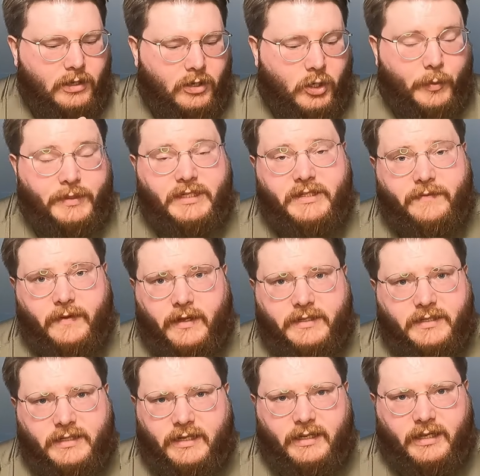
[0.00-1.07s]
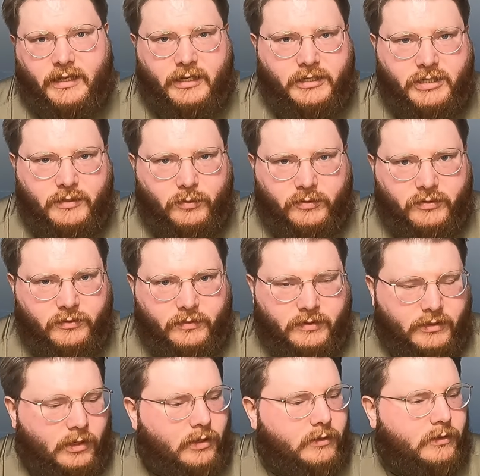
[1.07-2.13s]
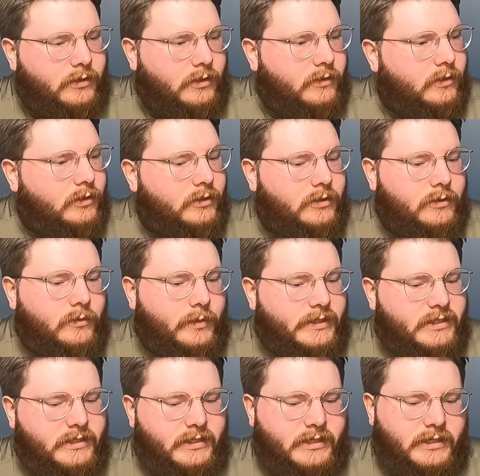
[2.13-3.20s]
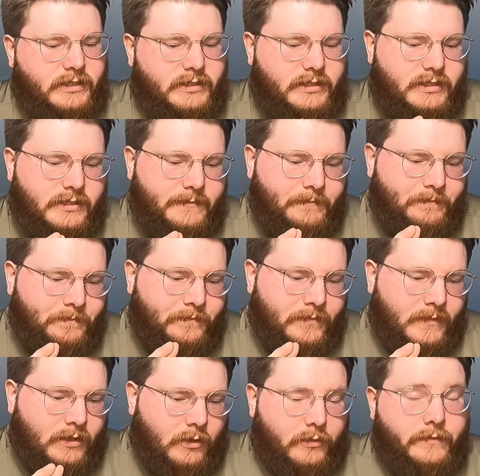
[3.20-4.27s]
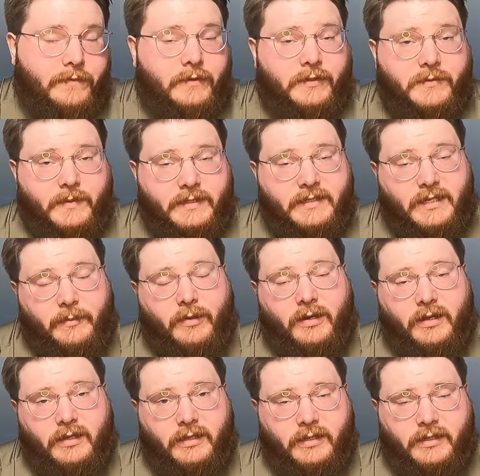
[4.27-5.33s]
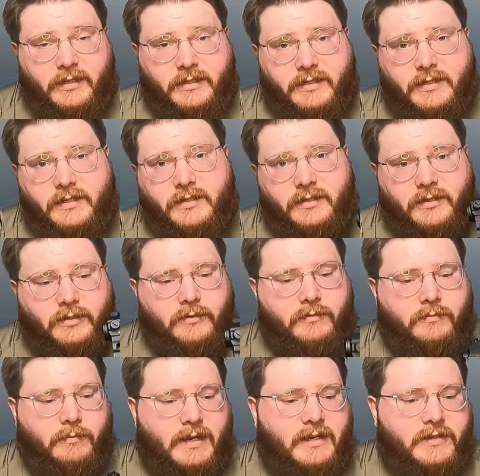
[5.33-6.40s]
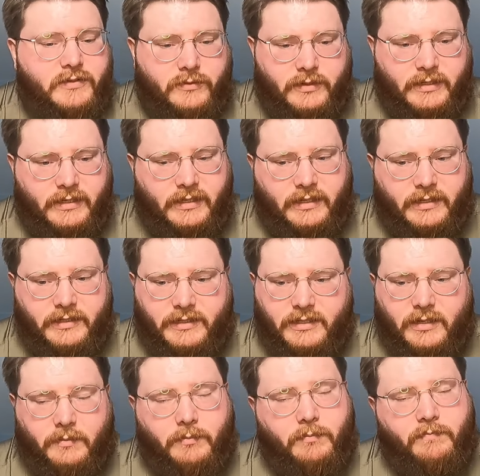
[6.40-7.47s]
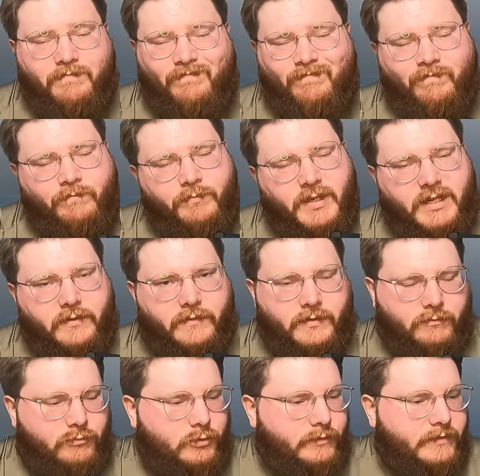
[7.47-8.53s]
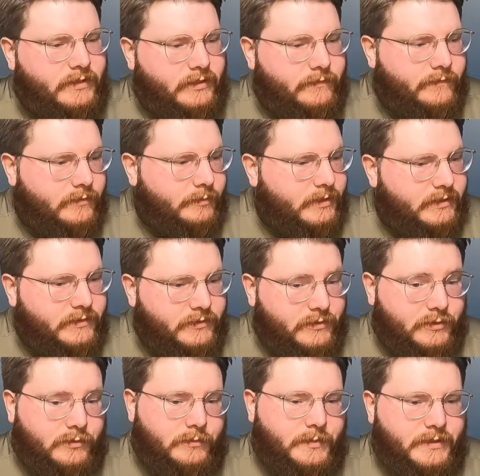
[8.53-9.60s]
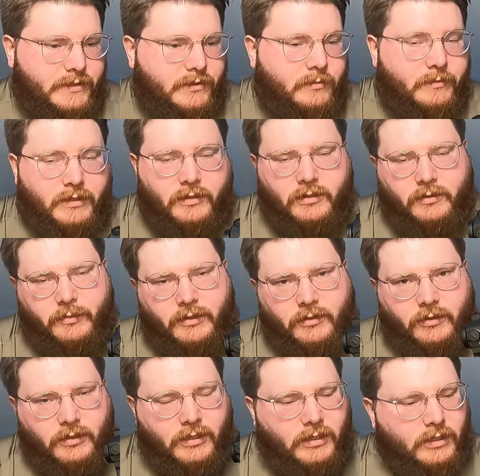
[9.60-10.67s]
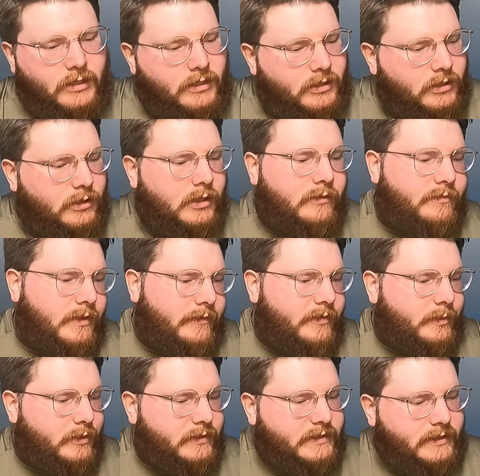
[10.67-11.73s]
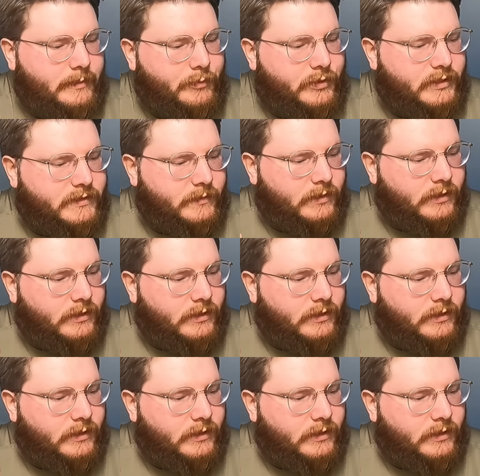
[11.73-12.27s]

almost as fast as any AEG will do on auto, which is on fields where semi is mandatory, is a bit of a rude thing for me to do. So I'm not going to be, you know, I have to be honest on that part as